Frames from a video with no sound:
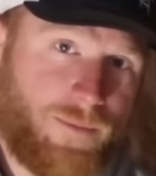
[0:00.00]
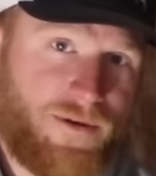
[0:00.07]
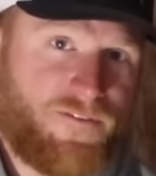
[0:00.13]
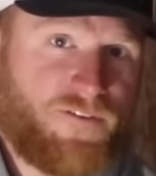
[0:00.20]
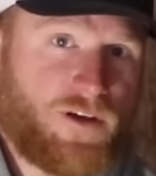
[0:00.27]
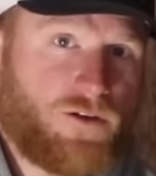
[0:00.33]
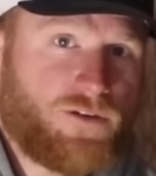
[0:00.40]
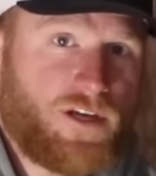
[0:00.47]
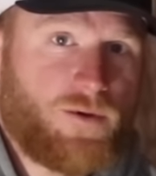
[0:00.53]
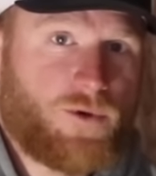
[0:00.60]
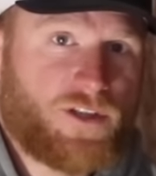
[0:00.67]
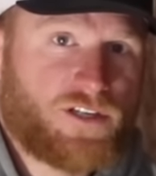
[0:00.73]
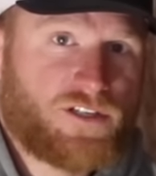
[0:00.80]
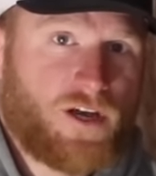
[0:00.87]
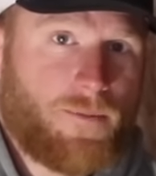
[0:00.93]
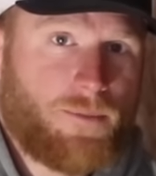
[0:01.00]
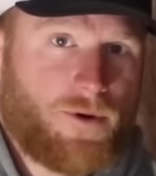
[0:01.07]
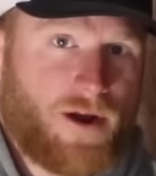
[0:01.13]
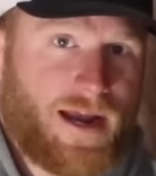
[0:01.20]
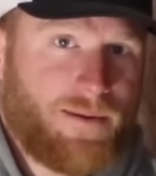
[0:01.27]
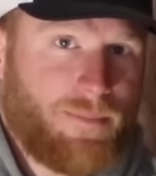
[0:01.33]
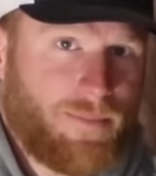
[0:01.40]
to be filled in with a
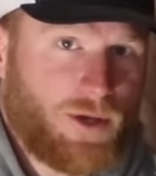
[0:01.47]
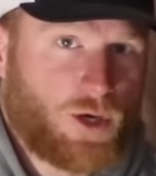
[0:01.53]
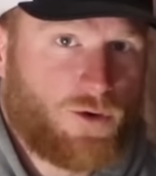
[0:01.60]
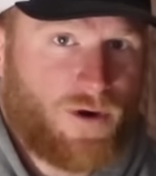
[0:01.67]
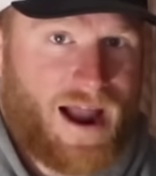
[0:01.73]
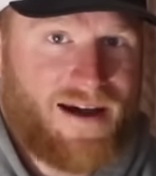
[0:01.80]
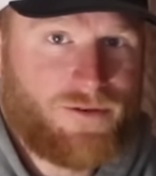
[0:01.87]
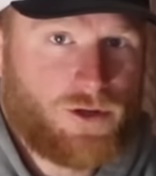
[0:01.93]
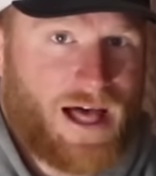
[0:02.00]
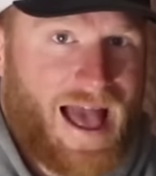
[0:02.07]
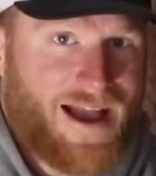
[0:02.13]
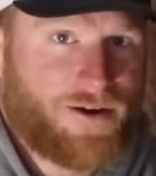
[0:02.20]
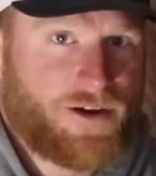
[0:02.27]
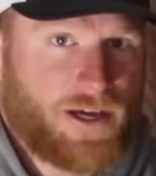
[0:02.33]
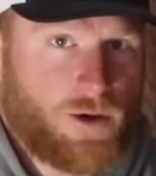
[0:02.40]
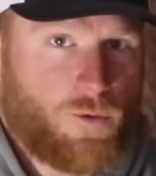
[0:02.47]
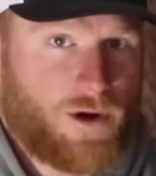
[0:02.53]
subgrade, maybe a gravel, aggregate,